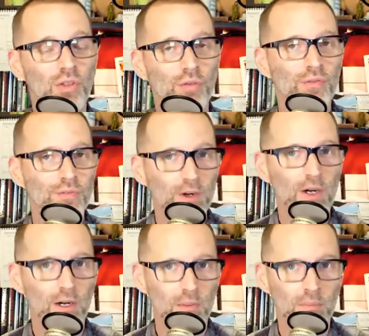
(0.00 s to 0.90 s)
the
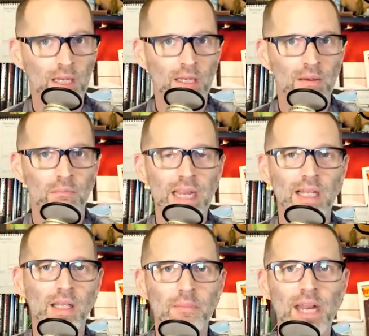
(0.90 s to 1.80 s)
firm may
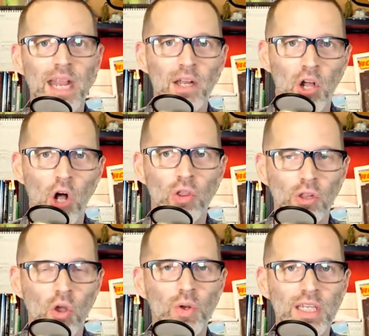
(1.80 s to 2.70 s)
eliminate all the
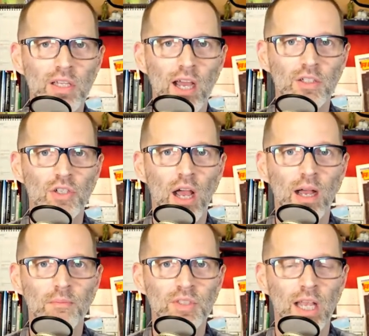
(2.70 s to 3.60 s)
loading dock
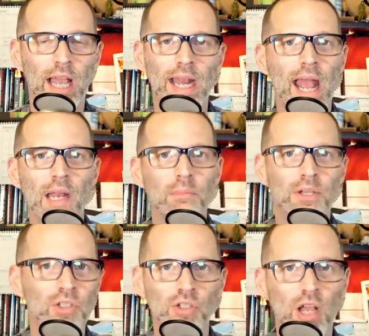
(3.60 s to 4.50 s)
jobs and add a
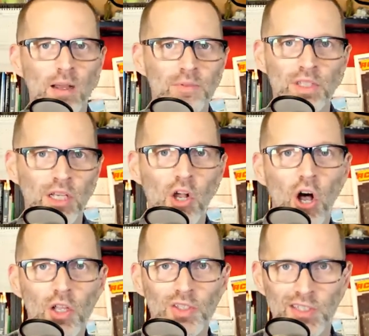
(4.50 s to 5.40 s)
bunch of jobs in the
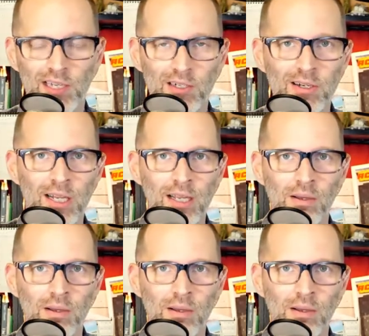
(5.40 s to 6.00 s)
call center